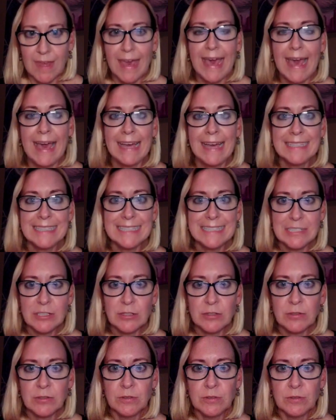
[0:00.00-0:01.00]
and
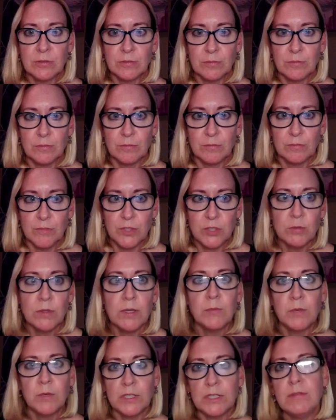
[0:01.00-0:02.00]
still doing
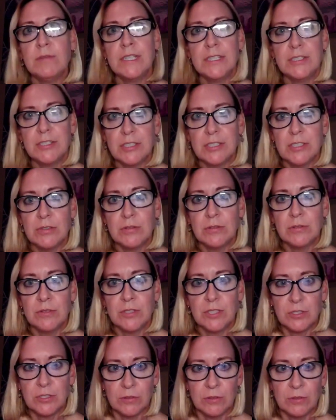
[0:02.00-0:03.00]
what you need to do
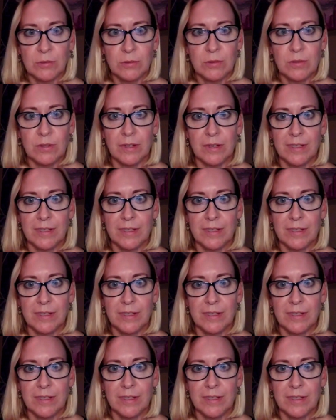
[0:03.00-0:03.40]
to